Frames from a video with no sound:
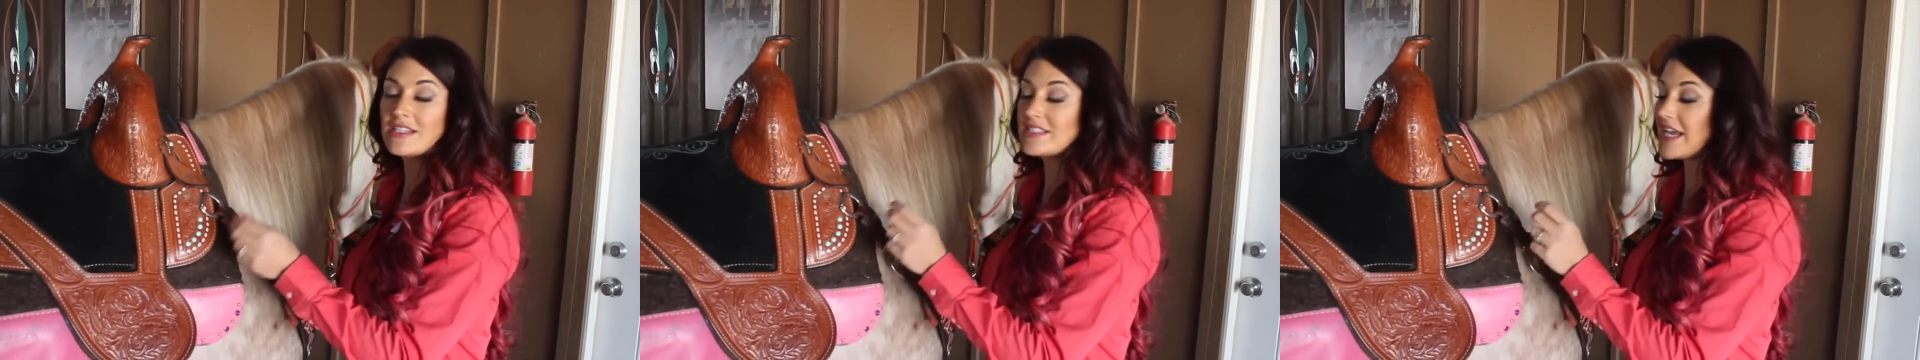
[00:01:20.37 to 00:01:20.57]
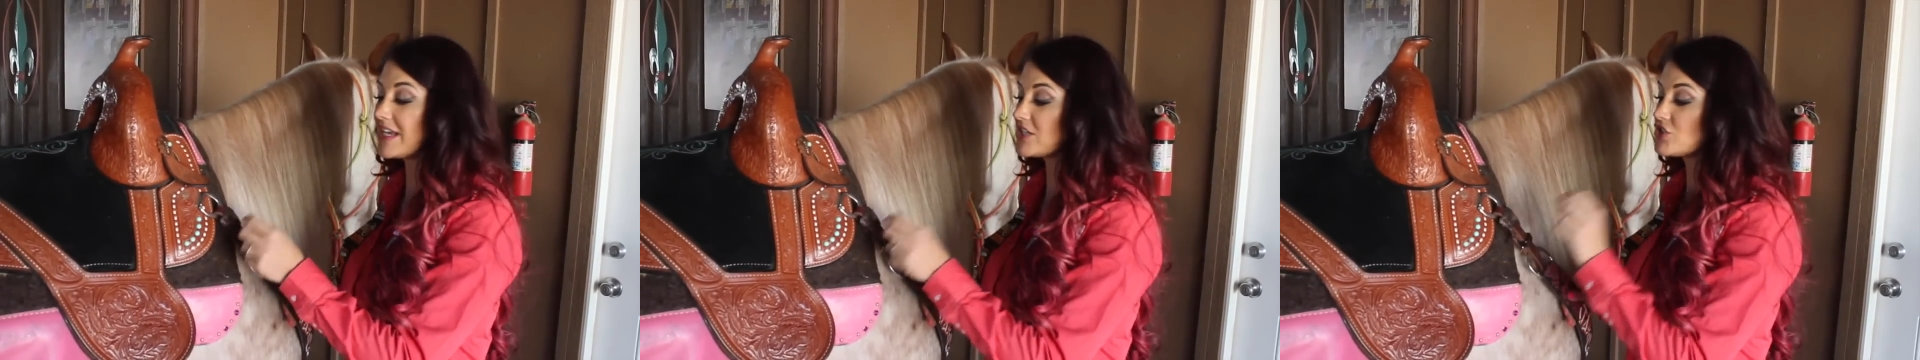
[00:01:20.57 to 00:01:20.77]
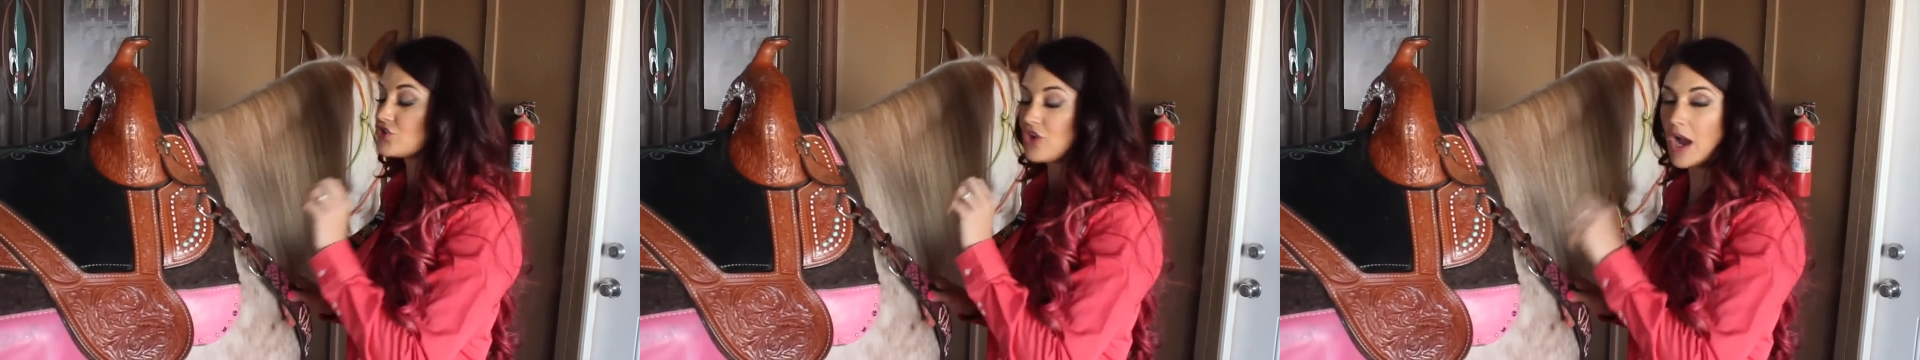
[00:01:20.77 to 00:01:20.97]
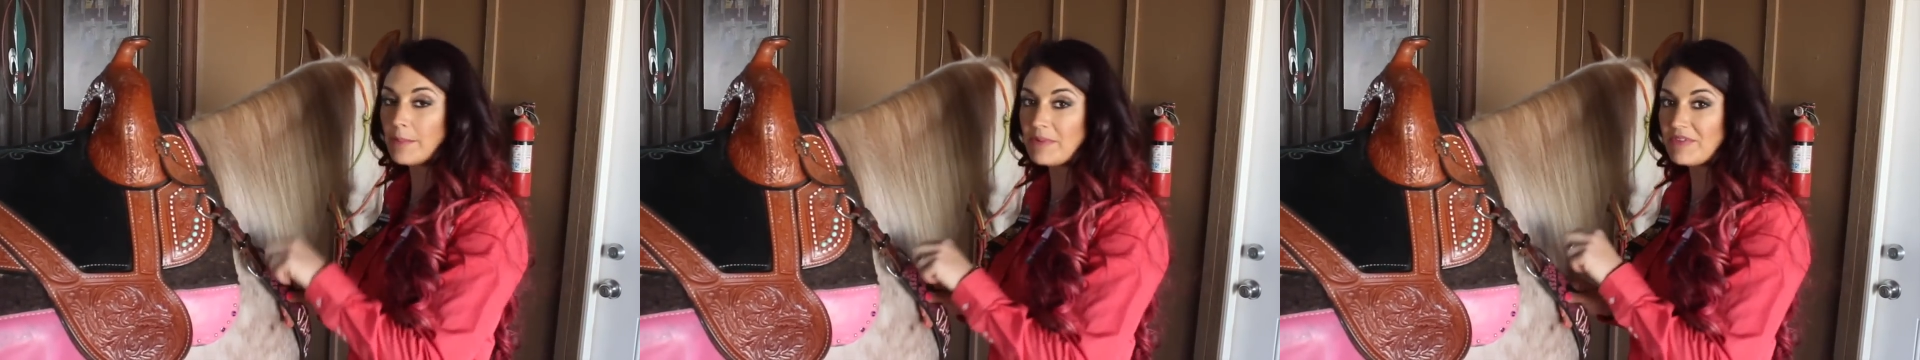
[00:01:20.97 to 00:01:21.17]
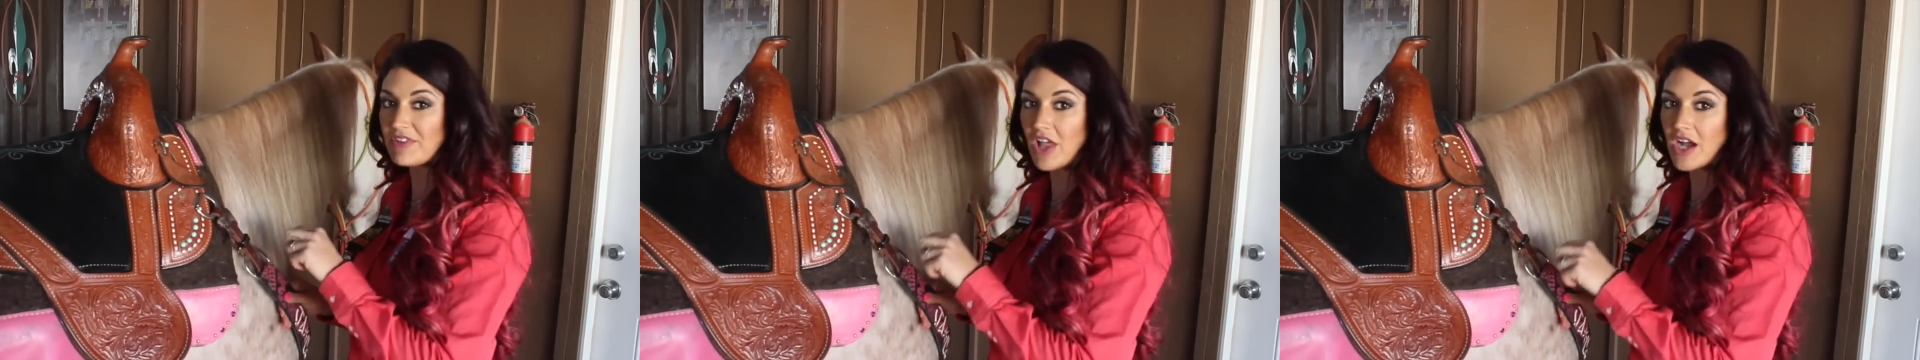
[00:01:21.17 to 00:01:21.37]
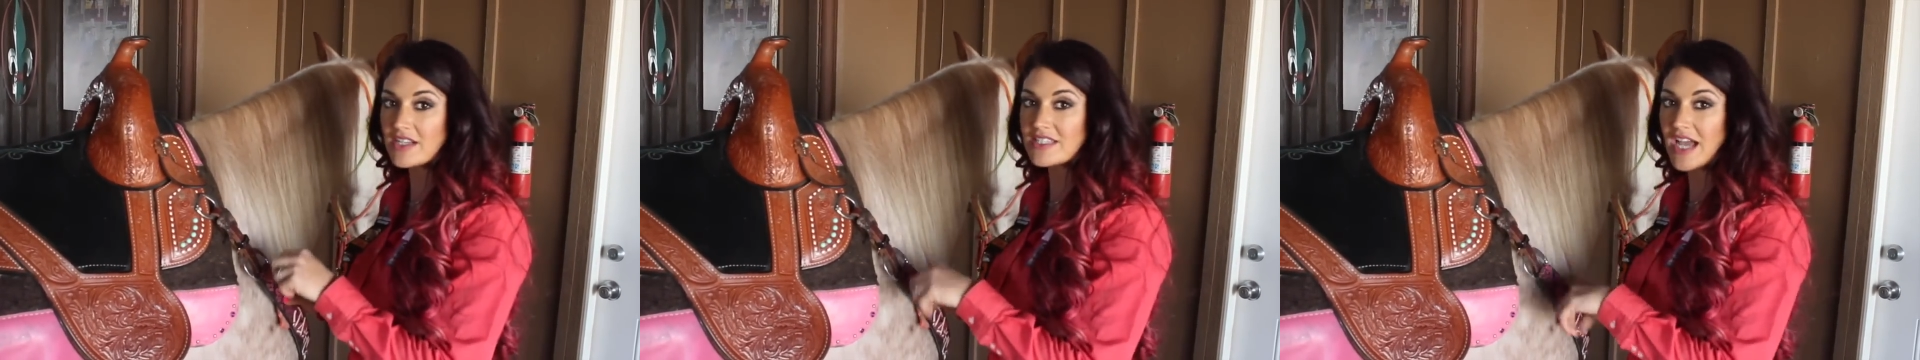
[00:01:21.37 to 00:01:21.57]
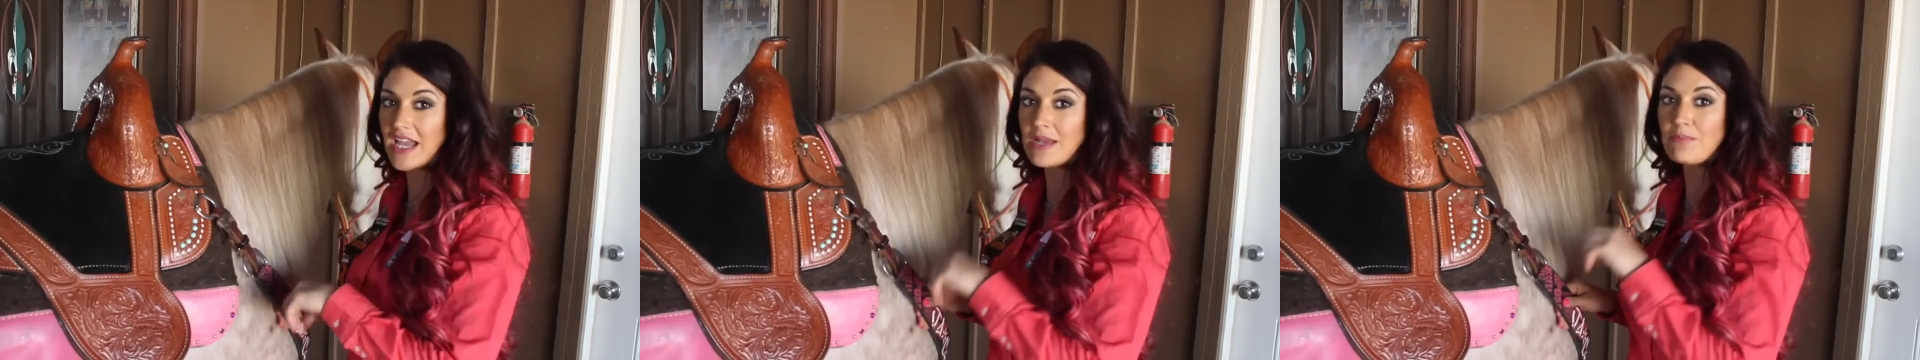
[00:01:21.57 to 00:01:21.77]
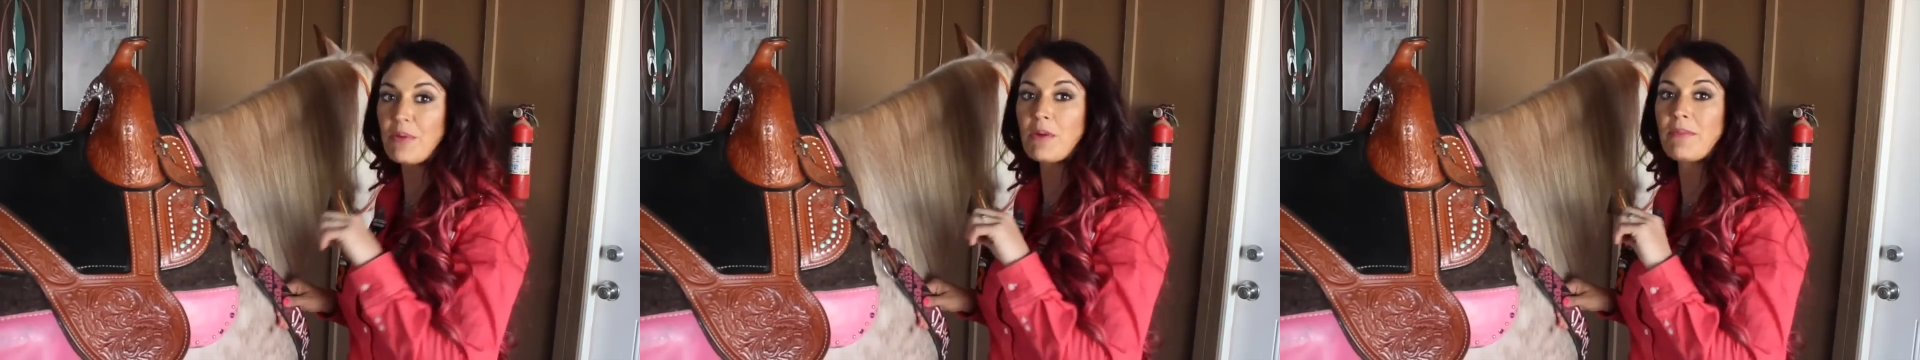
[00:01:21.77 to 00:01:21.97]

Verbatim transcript: take a drop of Loctite,